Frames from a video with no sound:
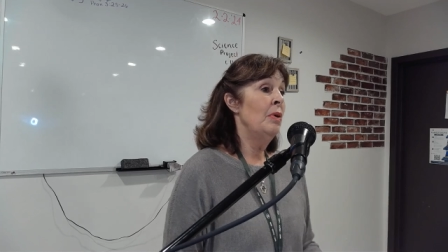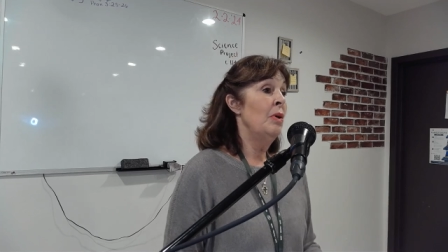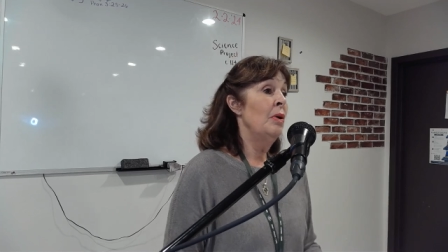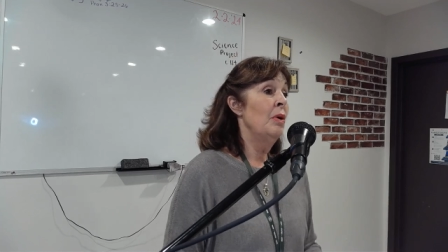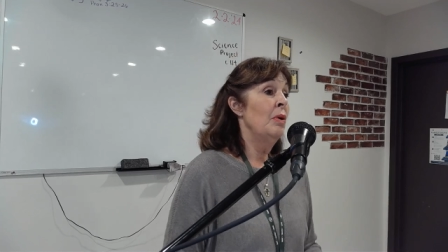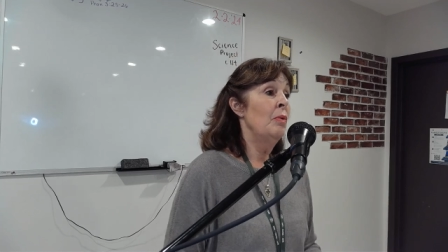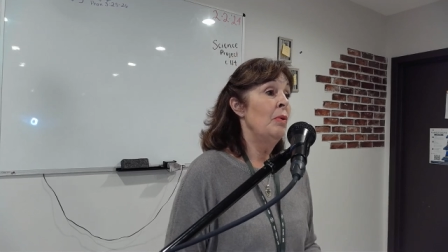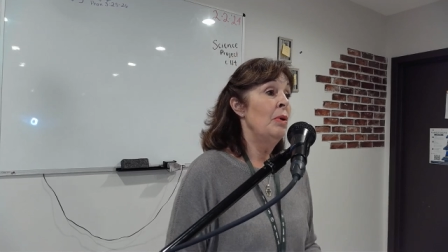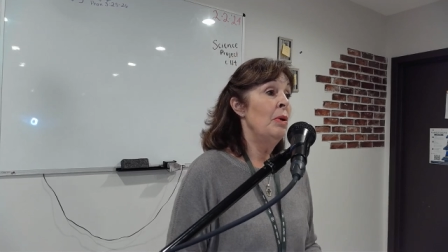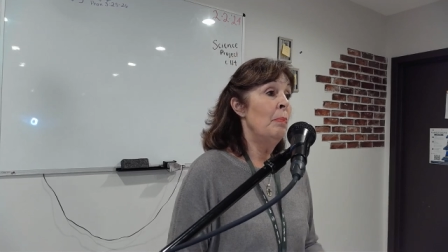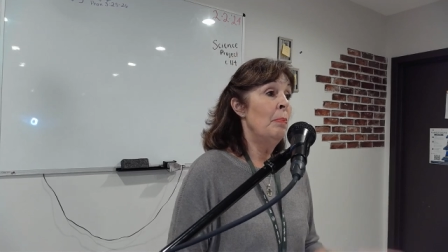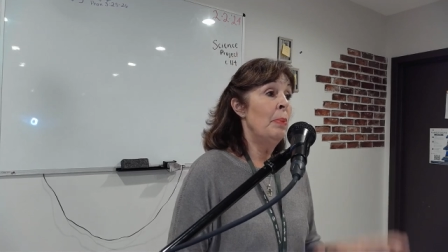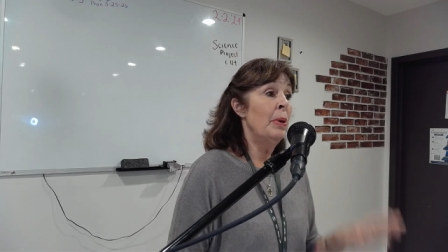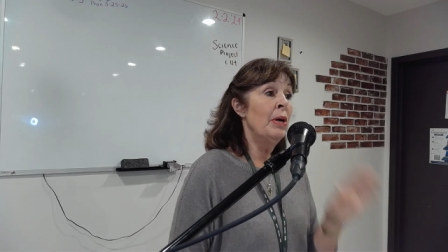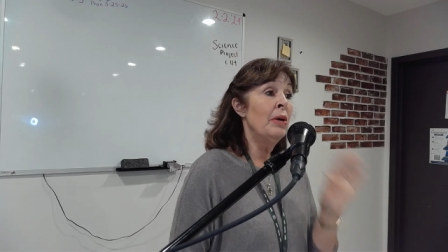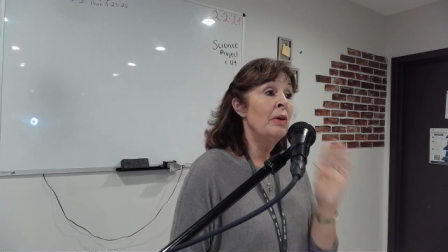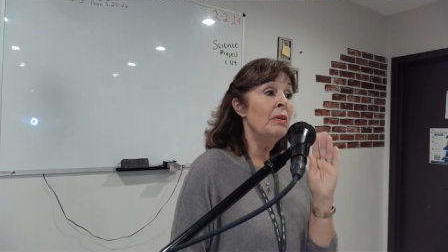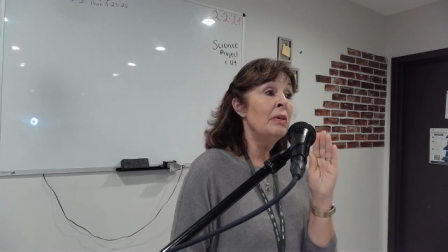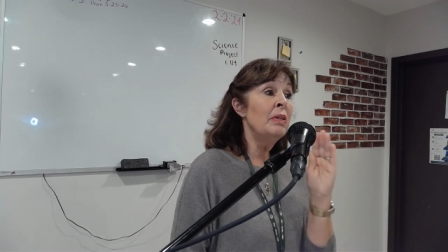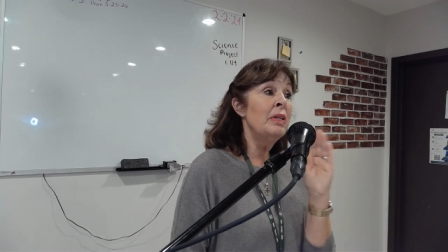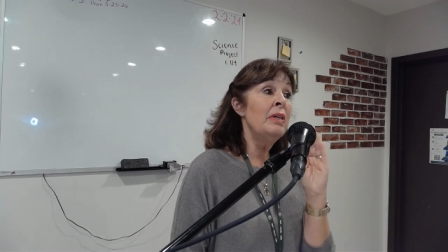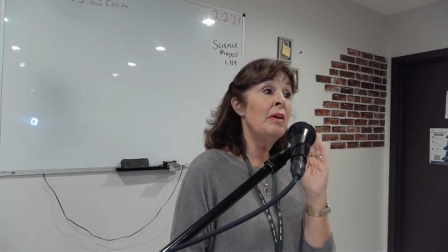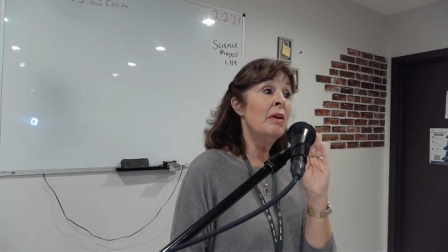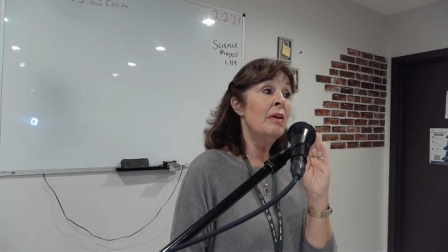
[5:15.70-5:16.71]
we
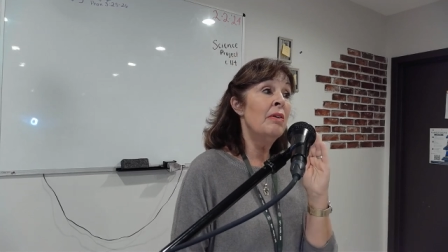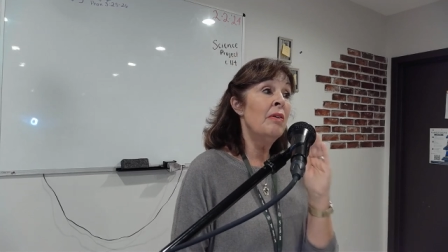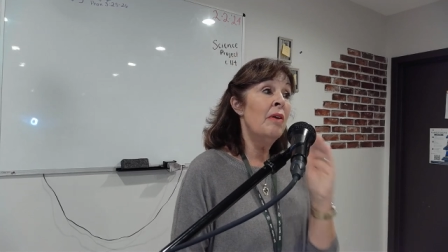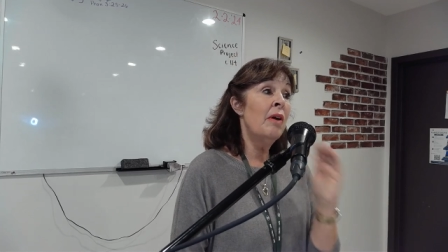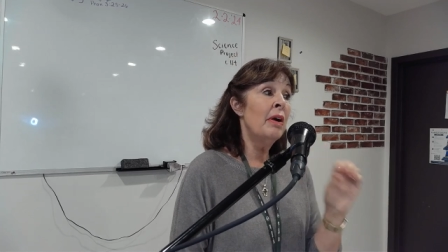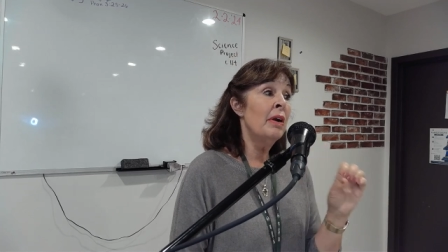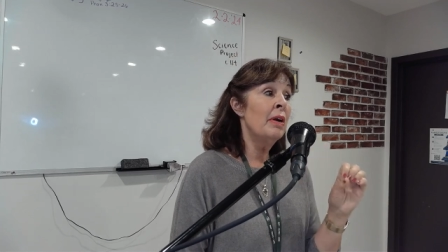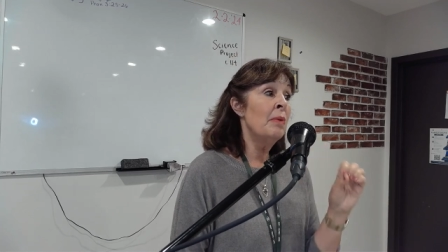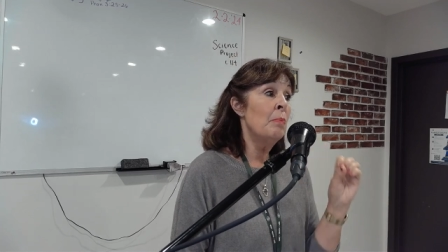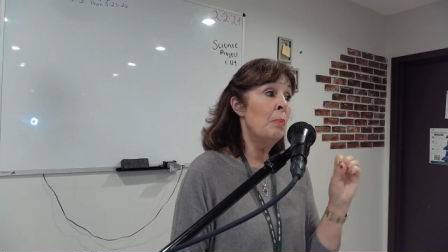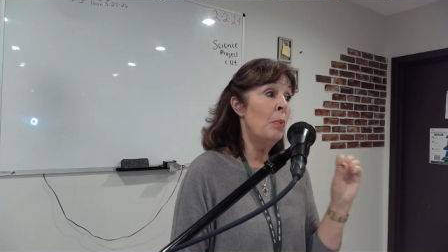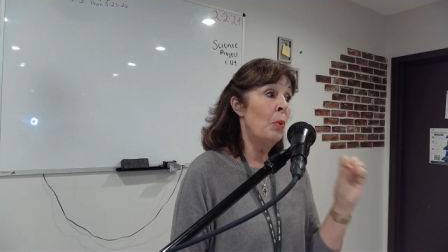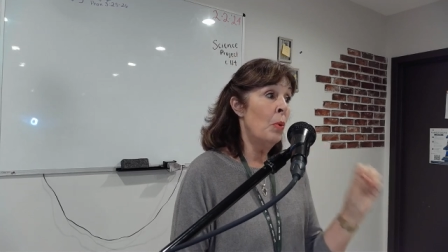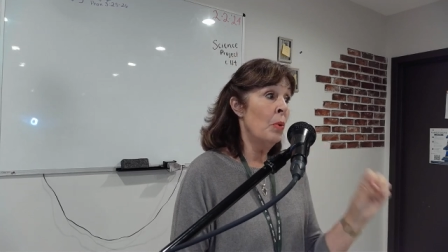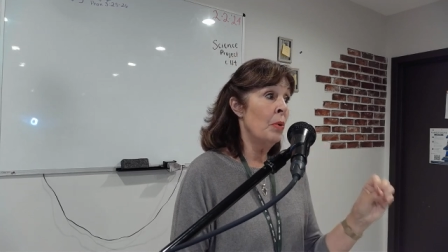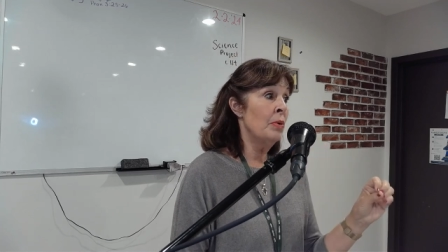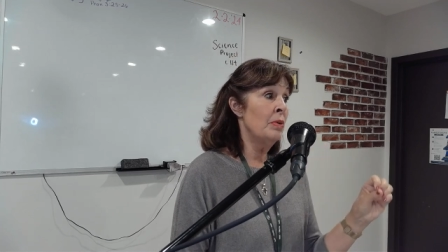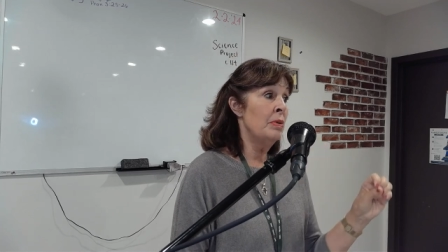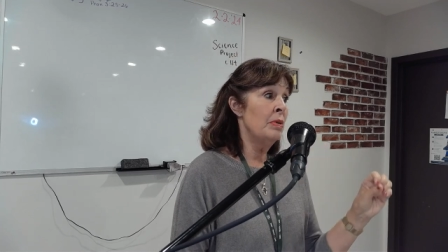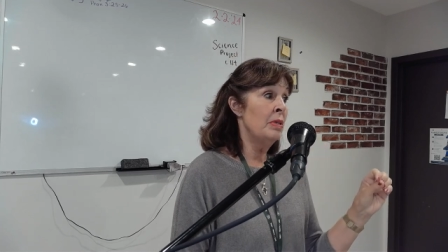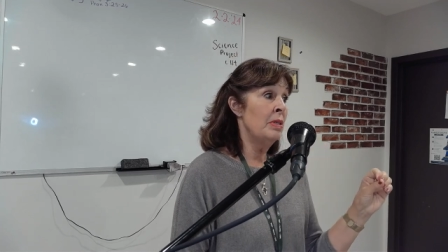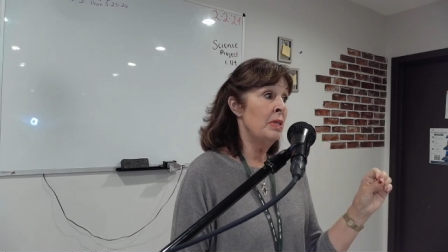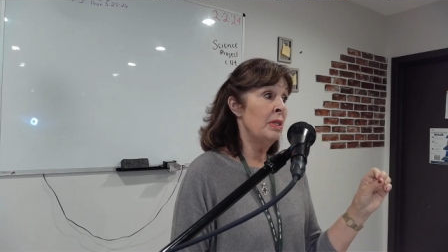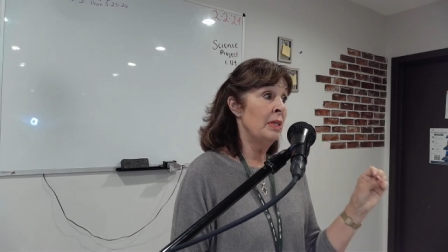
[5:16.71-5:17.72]
apparently are not
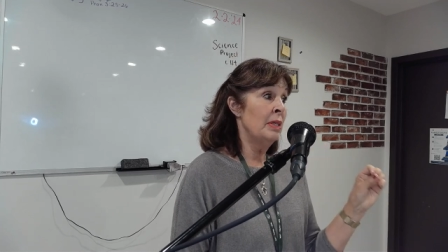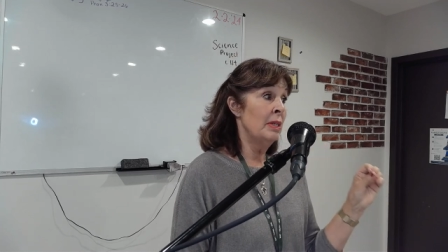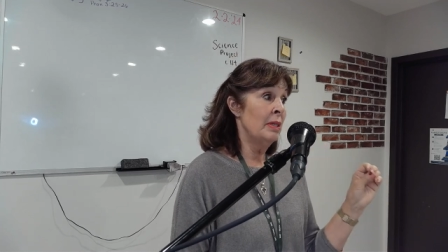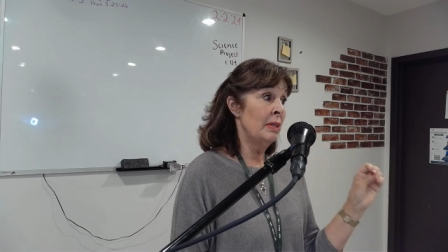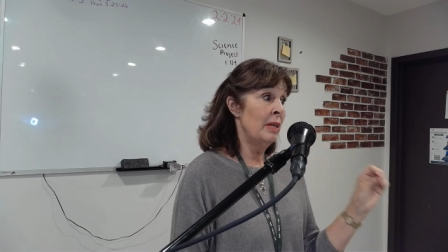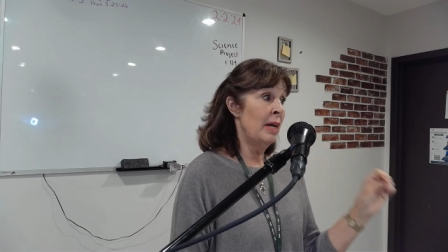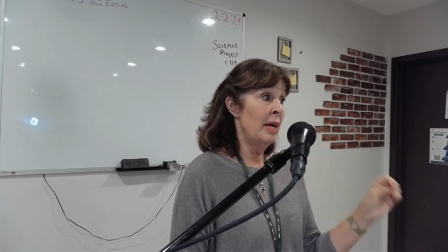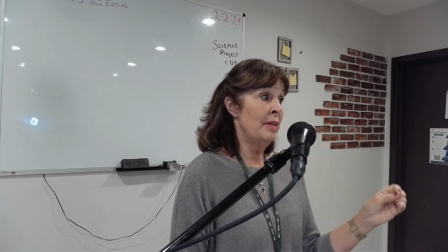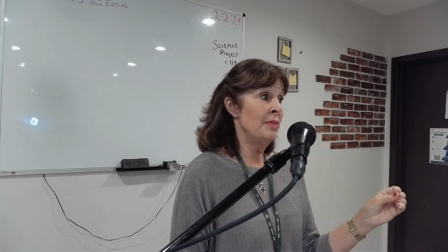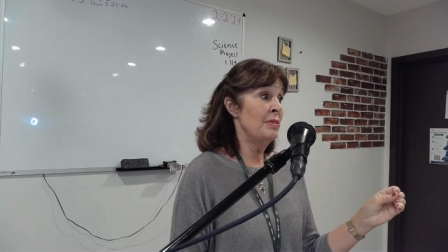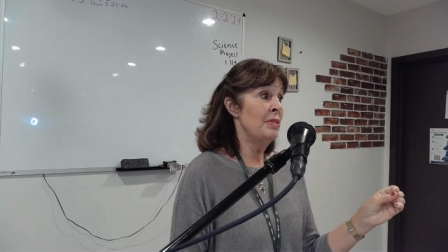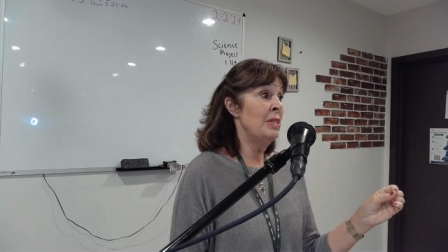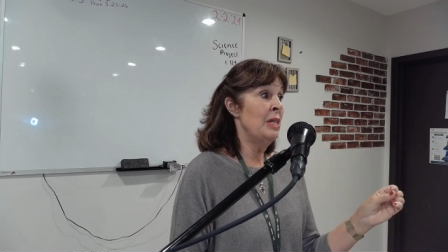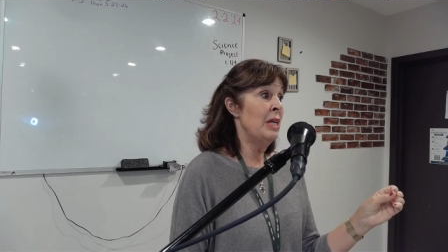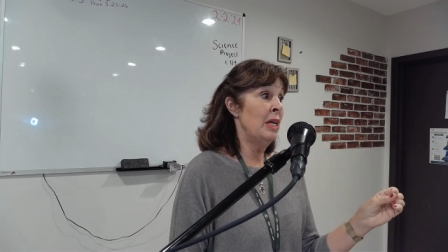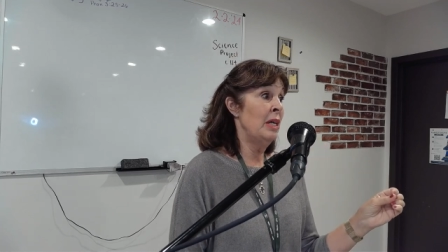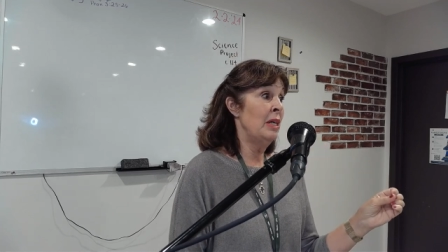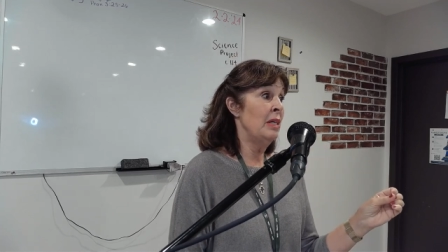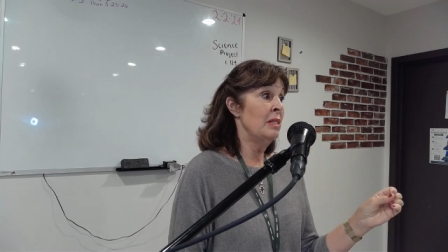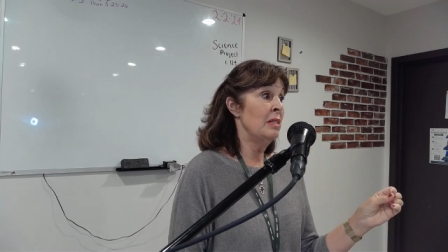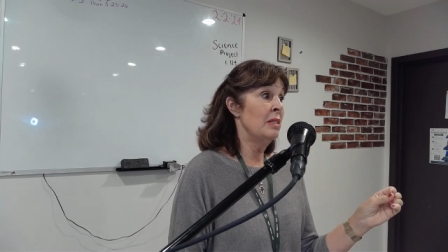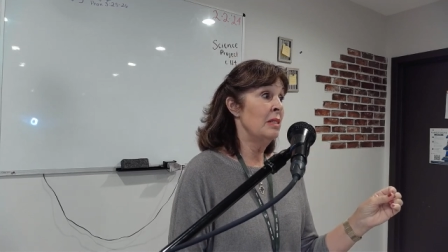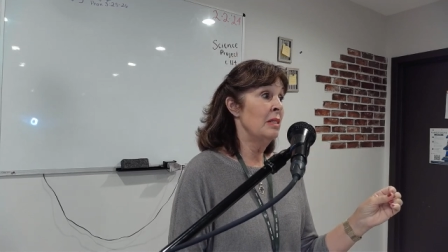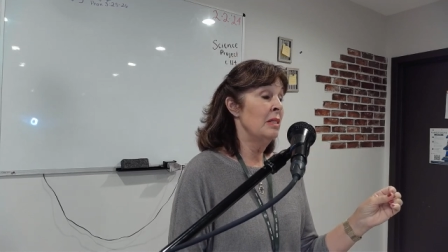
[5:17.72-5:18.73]
important in the last
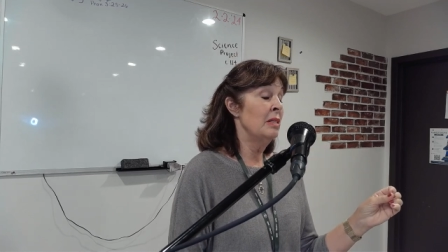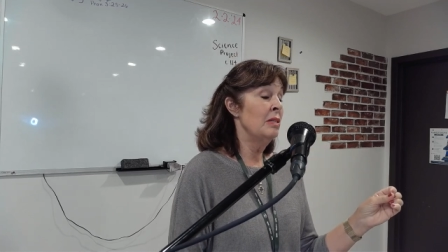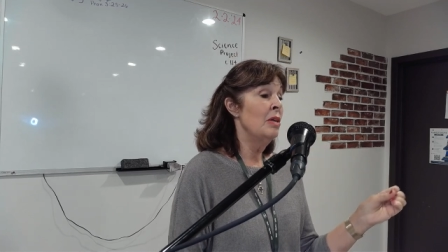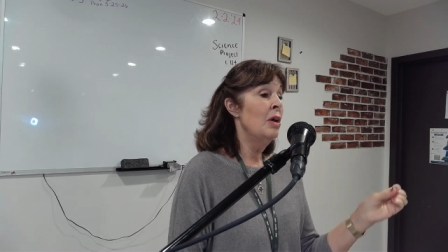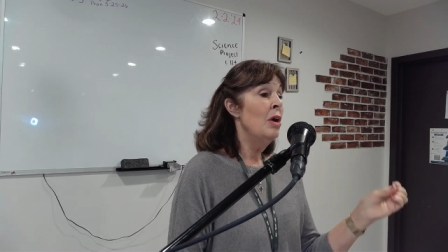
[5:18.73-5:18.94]
days.